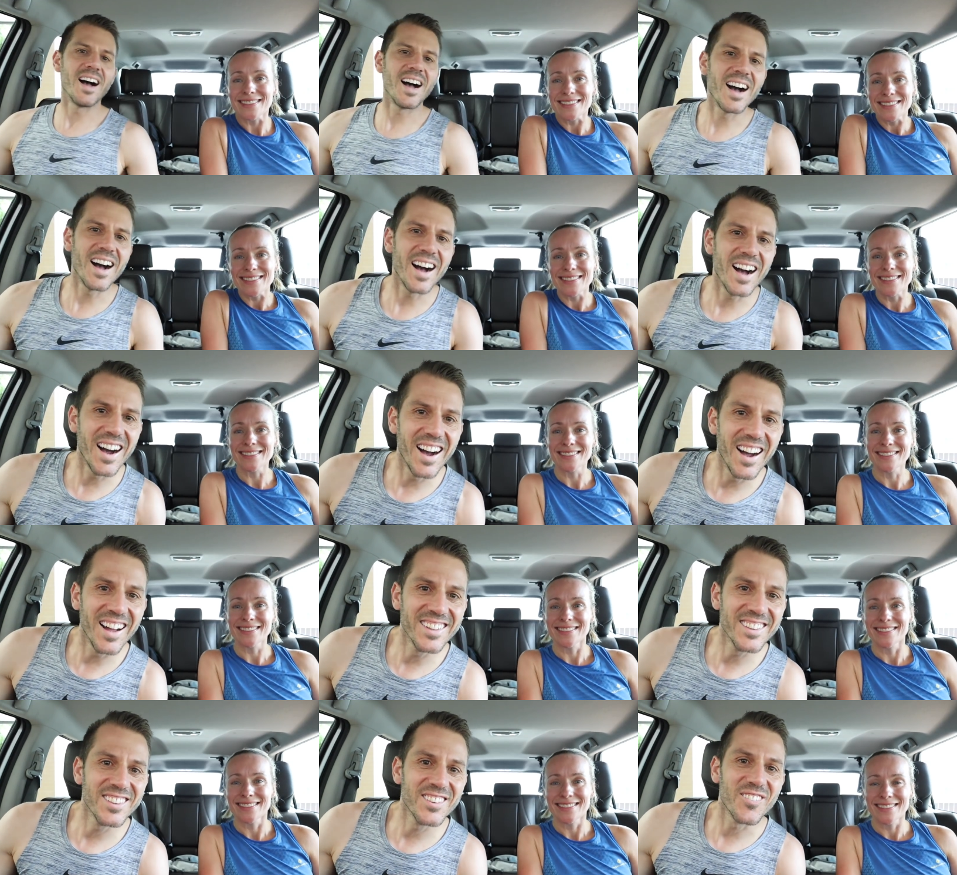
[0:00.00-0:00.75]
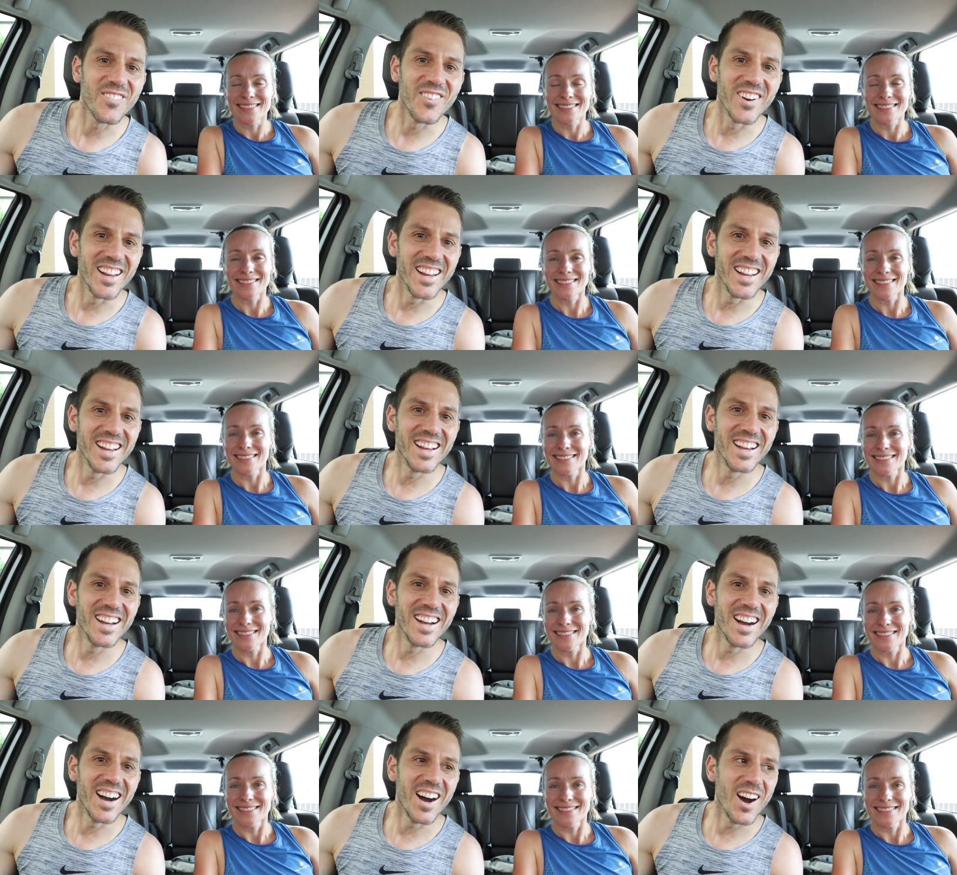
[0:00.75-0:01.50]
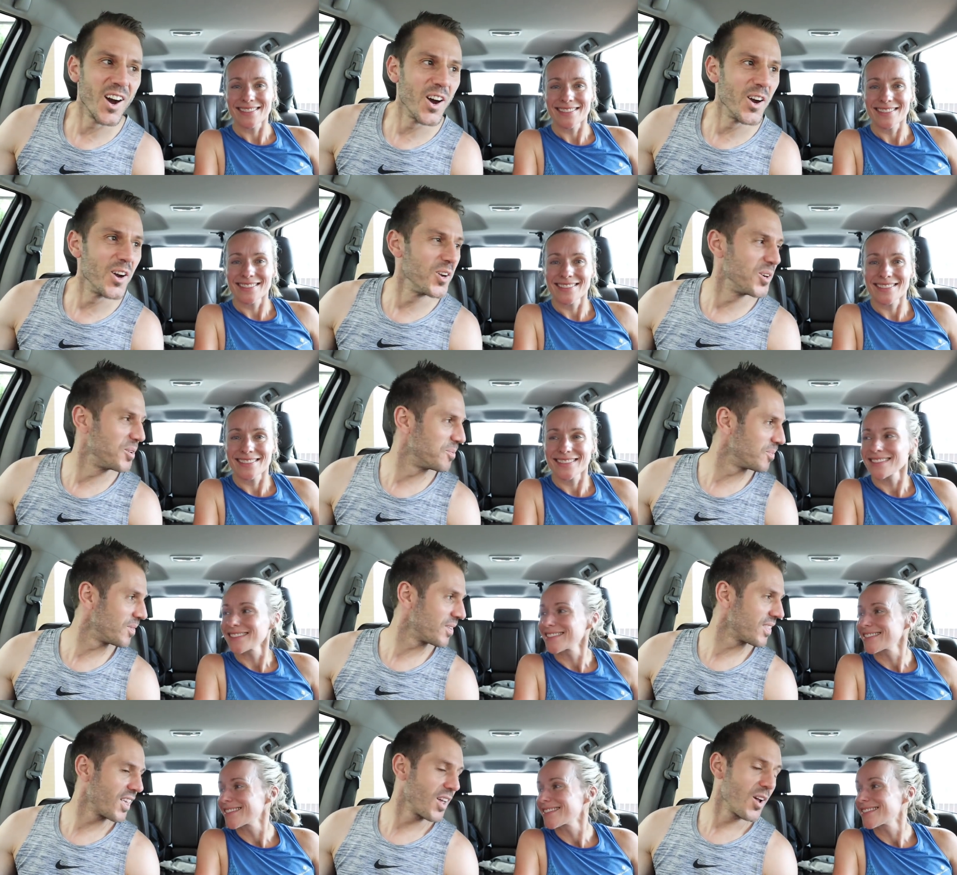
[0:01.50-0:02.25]
Speaker 1: And we're
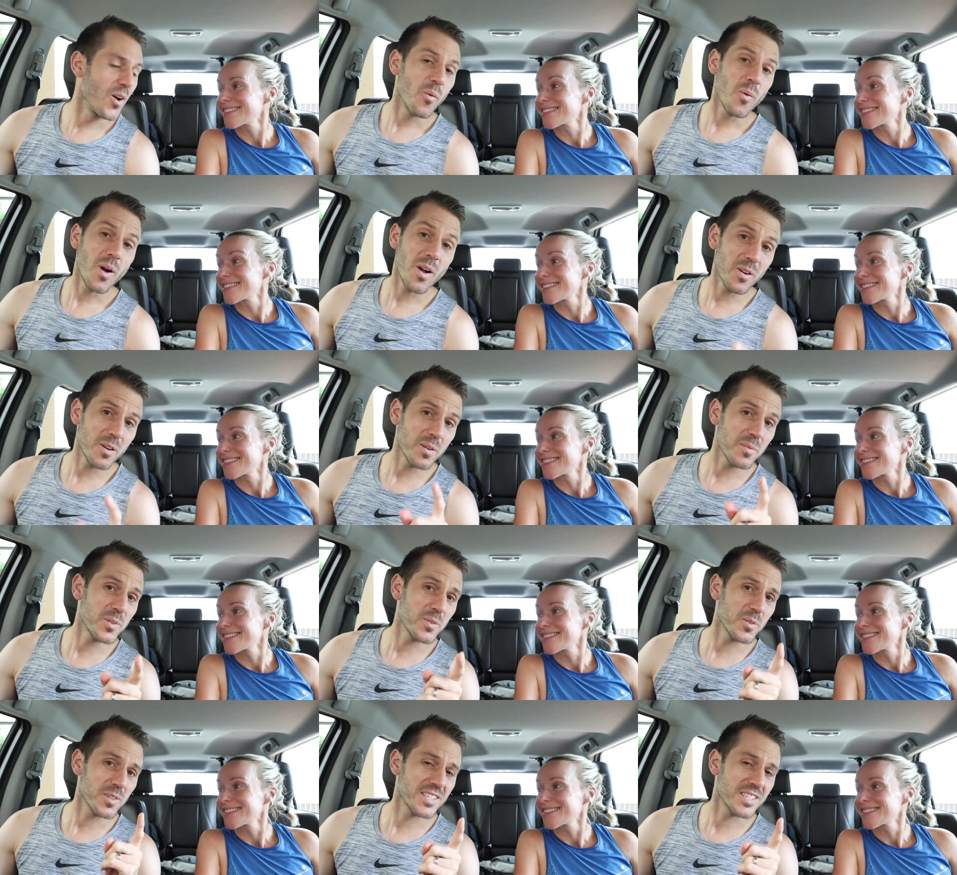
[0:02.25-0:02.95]
home. Welcome to